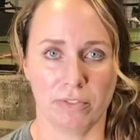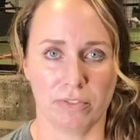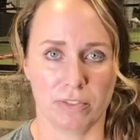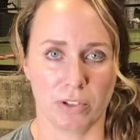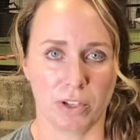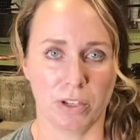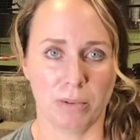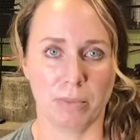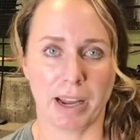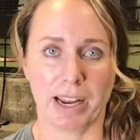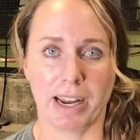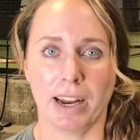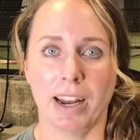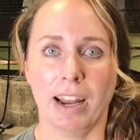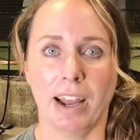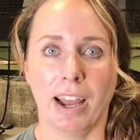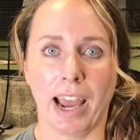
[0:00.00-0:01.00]
So you might
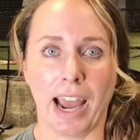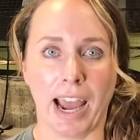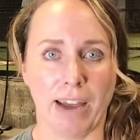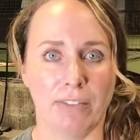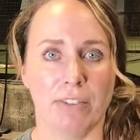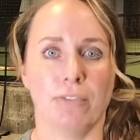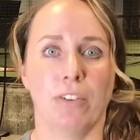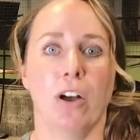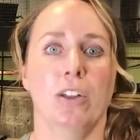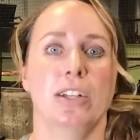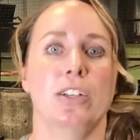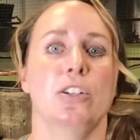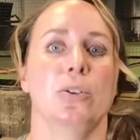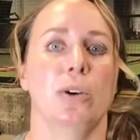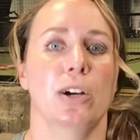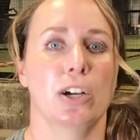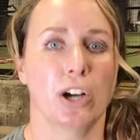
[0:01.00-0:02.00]
have it fall
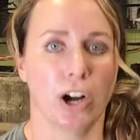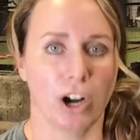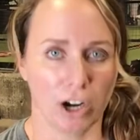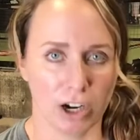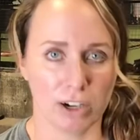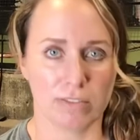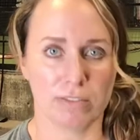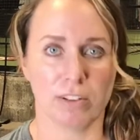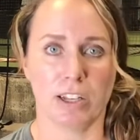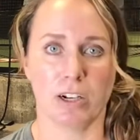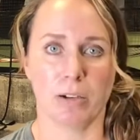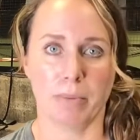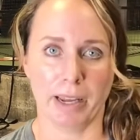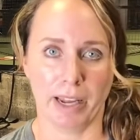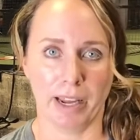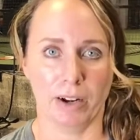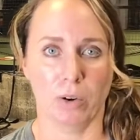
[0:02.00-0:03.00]
into a curve a little
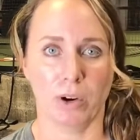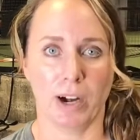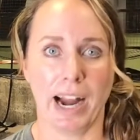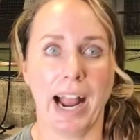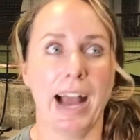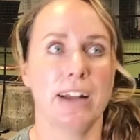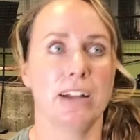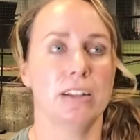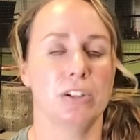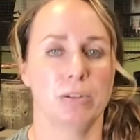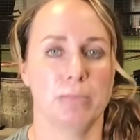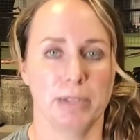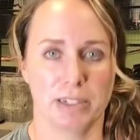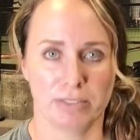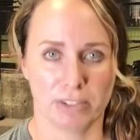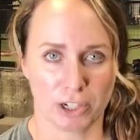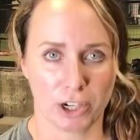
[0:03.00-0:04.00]
bit or add a little bit
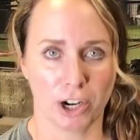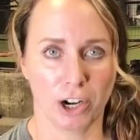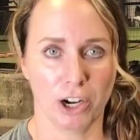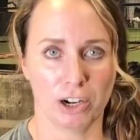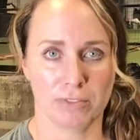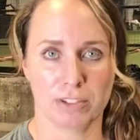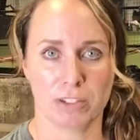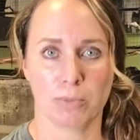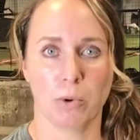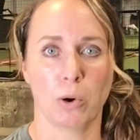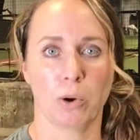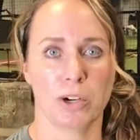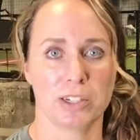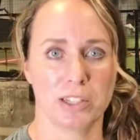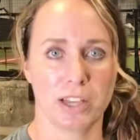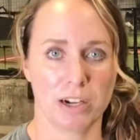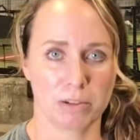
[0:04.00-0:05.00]
of a curve, some
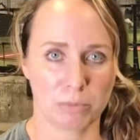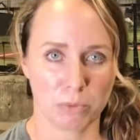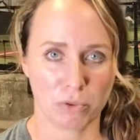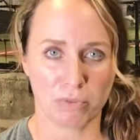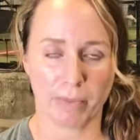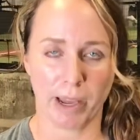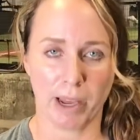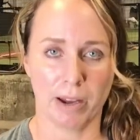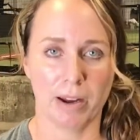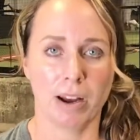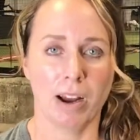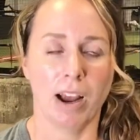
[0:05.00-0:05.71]
horizontal movement.